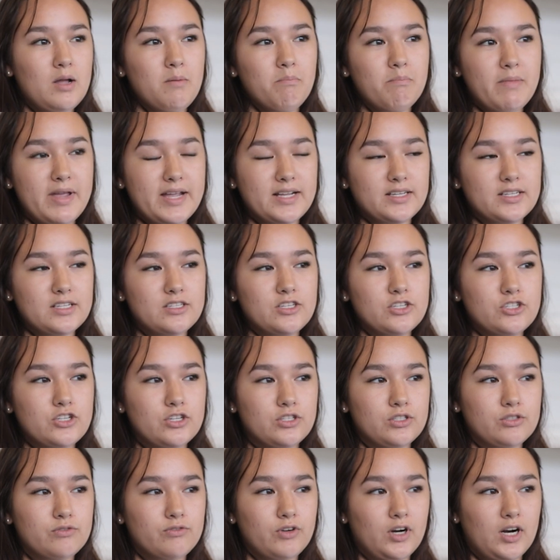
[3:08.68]
make
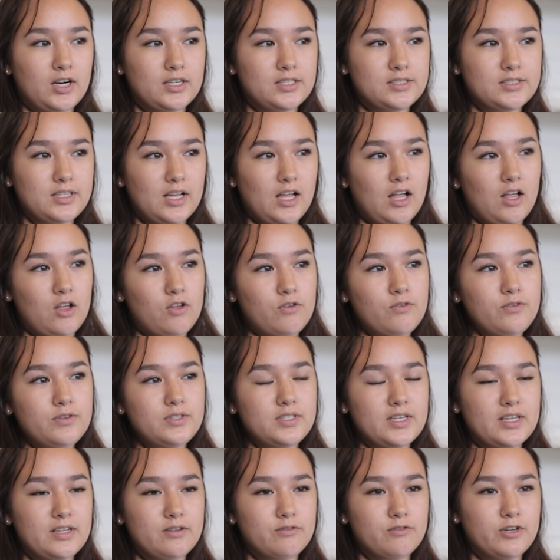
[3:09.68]
decisions for
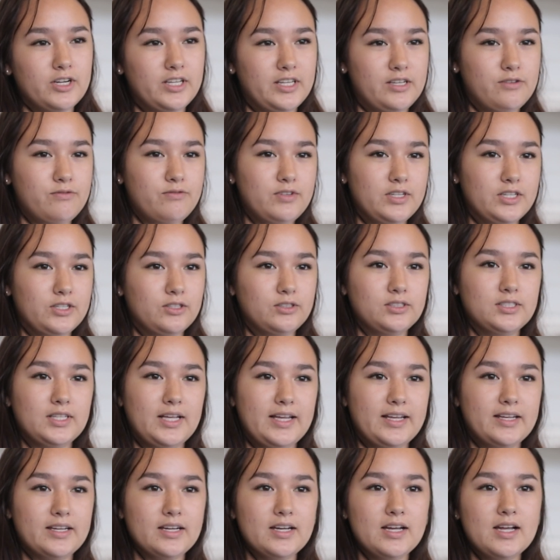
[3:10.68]
ourselves. It really feels
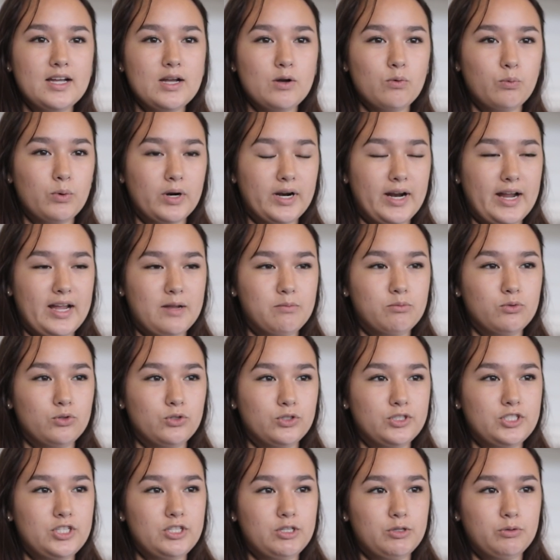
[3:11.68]
like we're
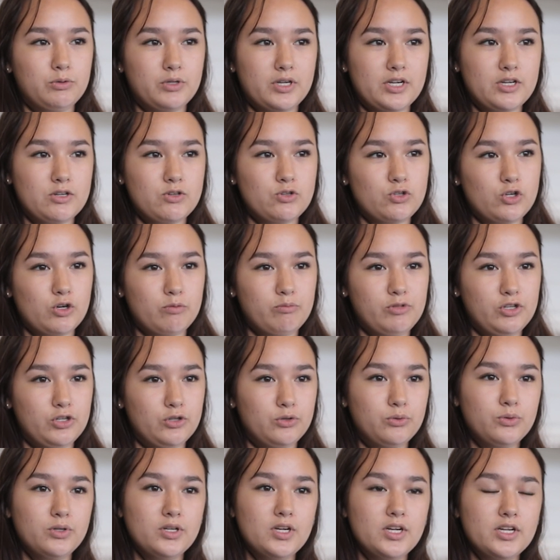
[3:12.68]
able to
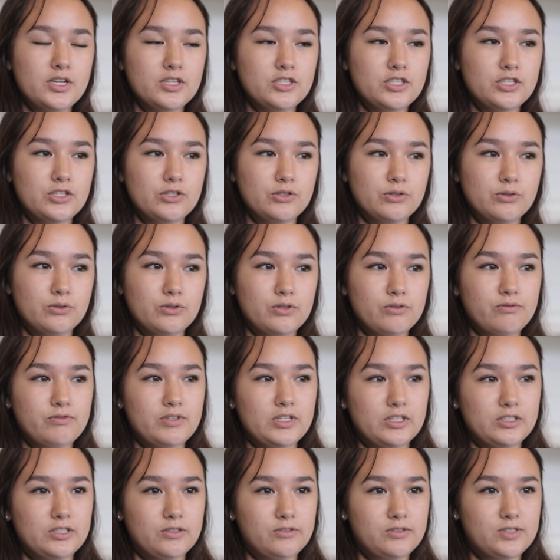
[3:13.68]
contribute to the
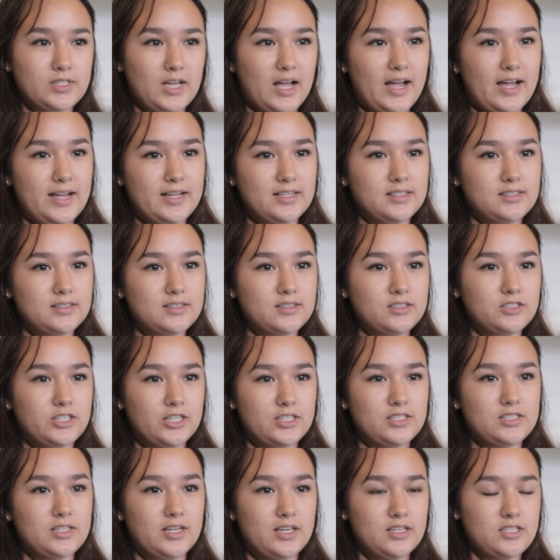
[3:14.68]
field of science
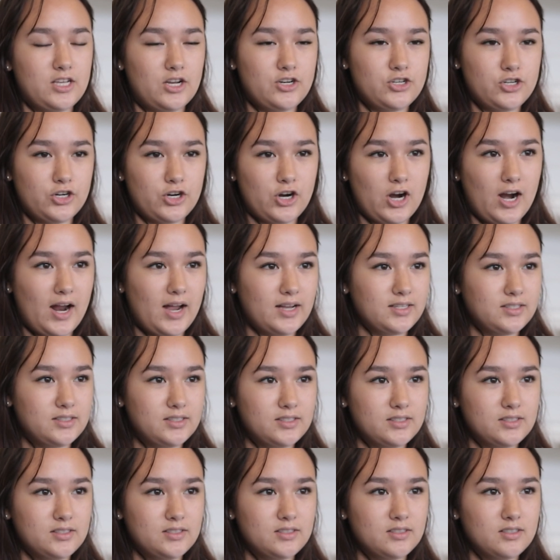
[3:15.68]
just as
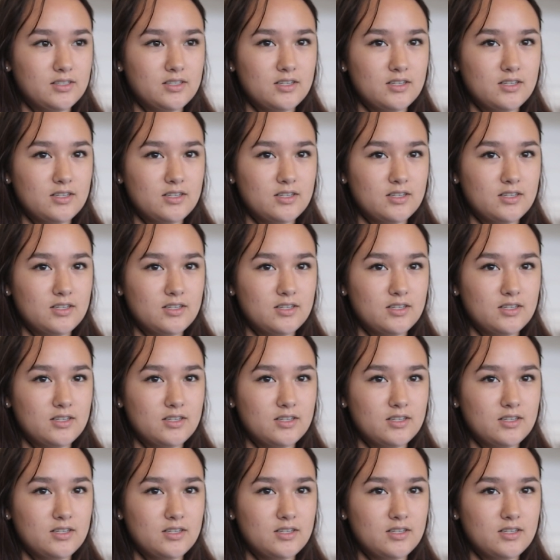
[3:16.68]
undergrads.